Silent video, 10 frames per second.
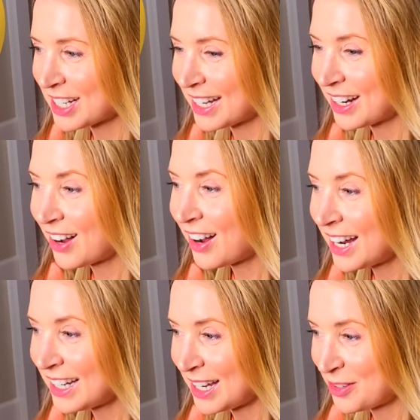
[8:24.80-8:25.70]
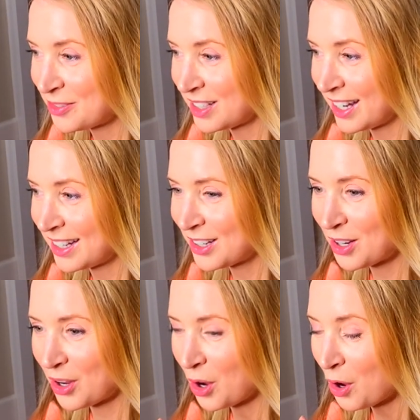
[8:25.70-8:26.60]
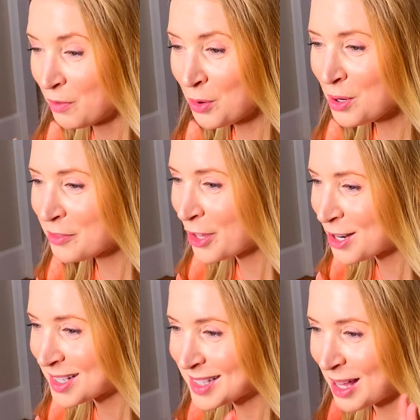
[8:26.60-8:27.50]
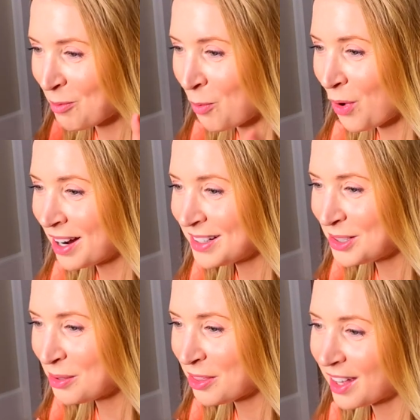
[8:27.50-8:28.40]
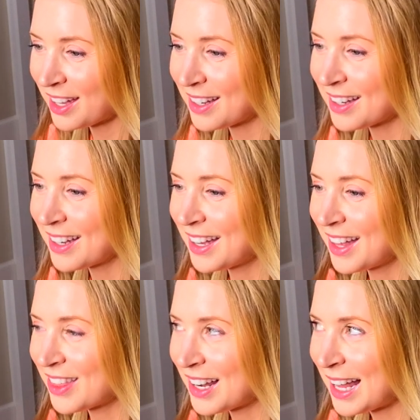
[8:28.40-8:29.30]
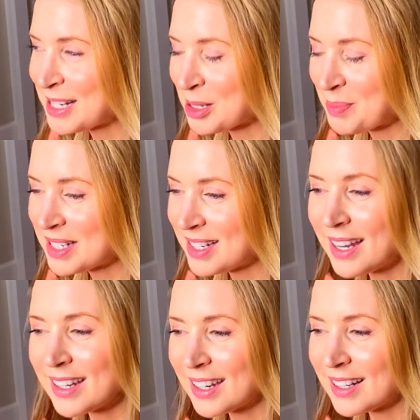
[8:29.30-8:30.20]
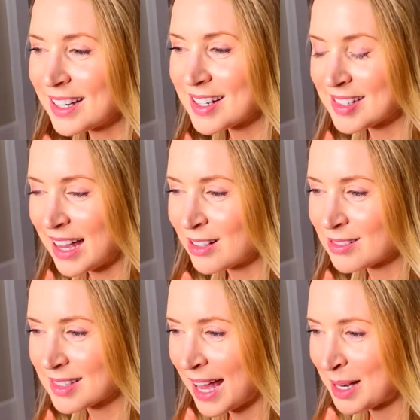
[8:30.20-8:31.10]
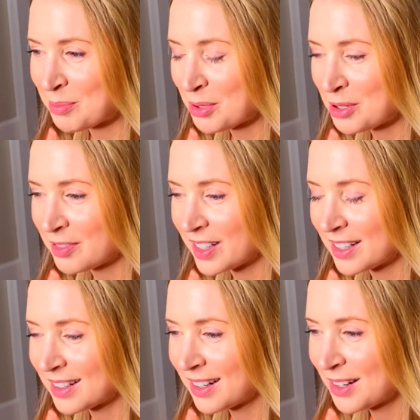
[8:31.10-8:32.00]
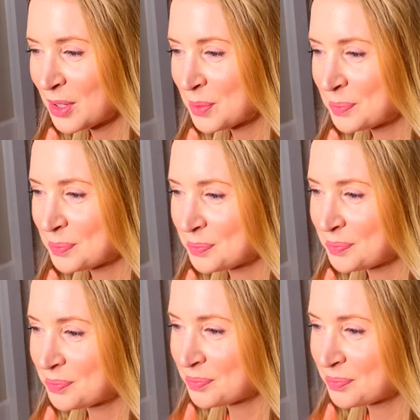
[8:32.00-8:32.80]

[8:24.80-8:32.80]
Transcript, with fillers: and eye lifting. Of all of those, is there one you think the laser particularly excels at improving? Um,